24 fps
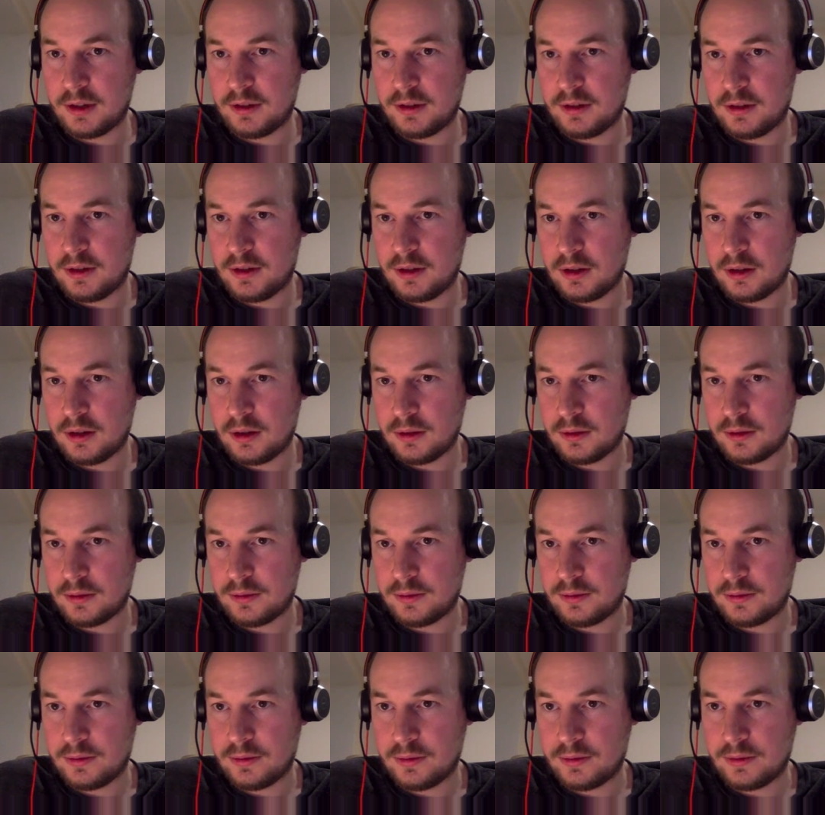stuff,
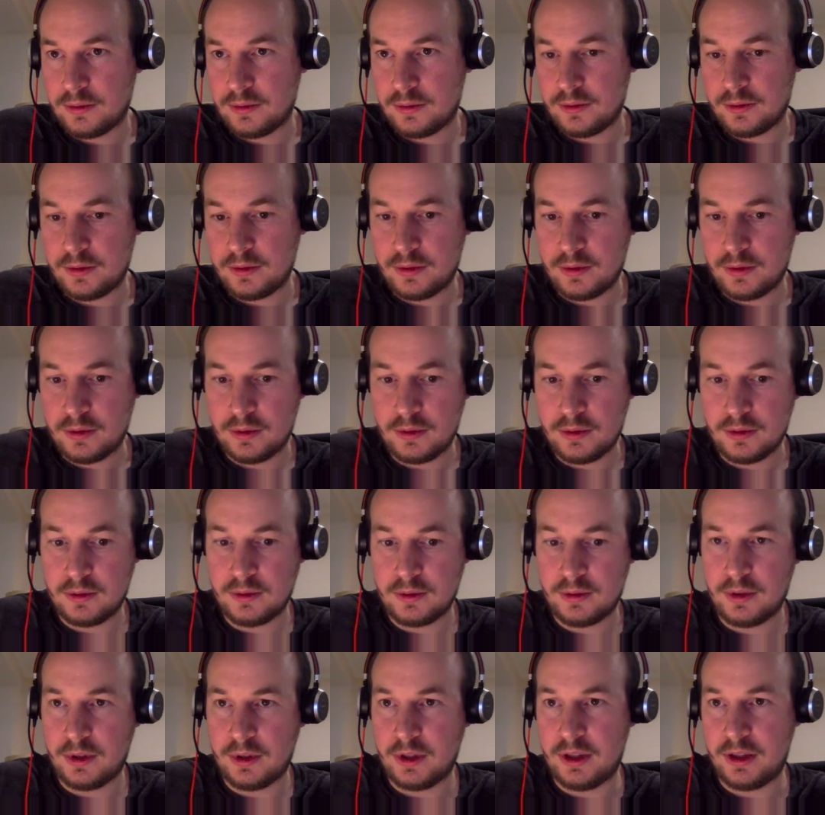
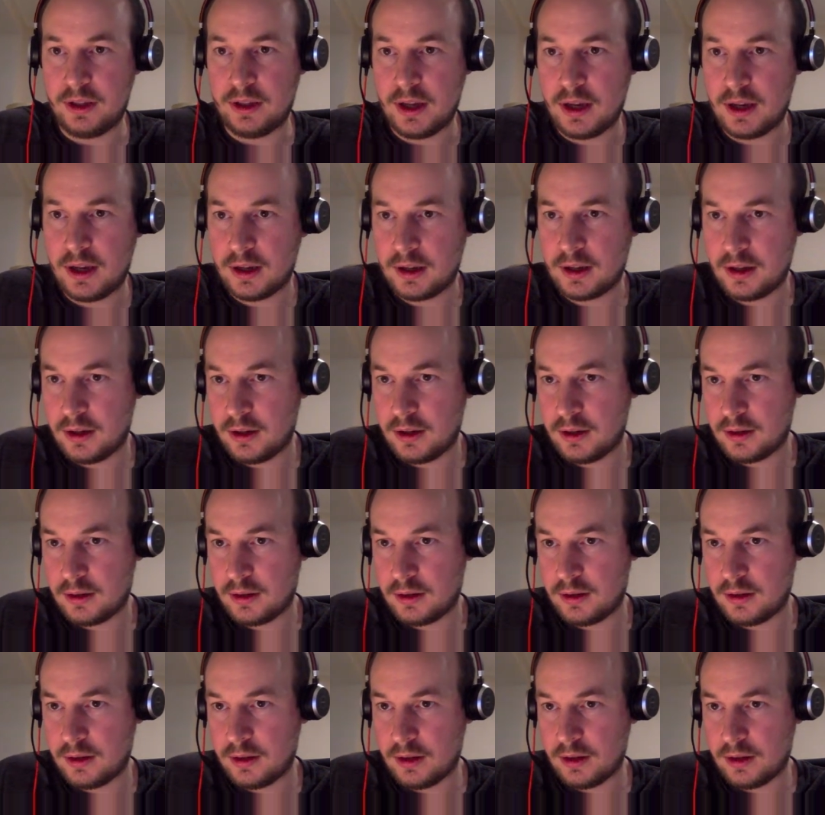yank
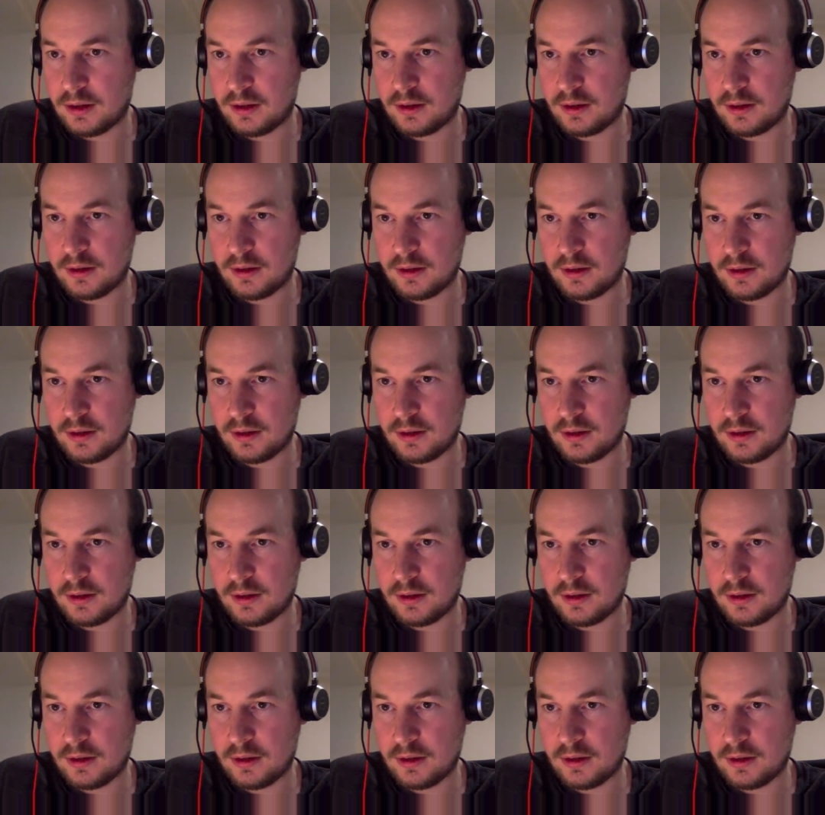it, and